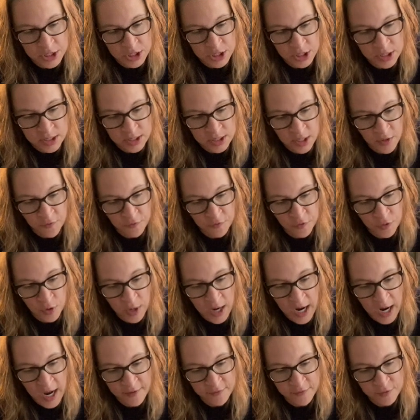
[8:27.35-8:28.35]
except for
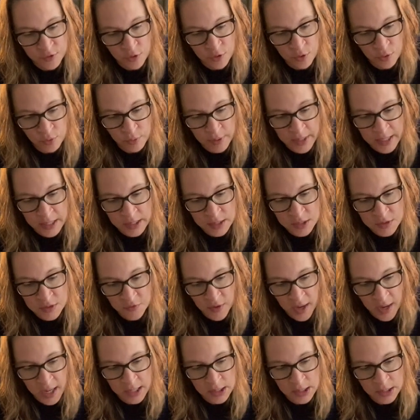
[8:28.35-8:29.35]
after the rain
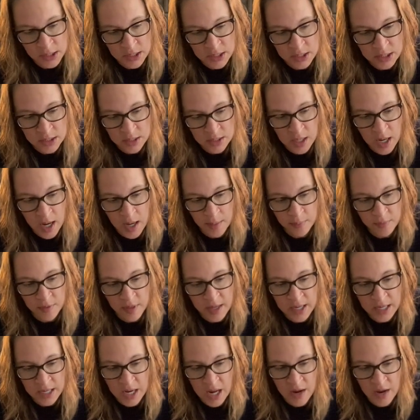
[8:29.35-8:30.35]
finally stopped,
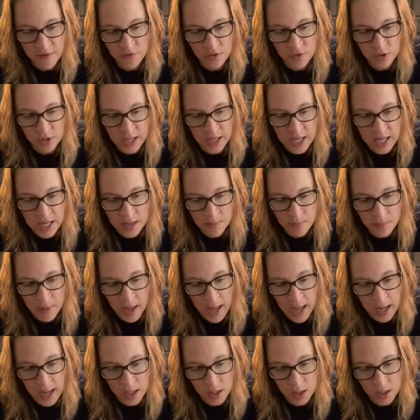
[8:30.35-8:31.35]
they never came
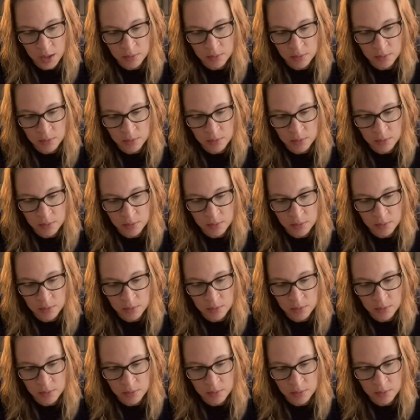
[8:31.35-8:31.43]
back.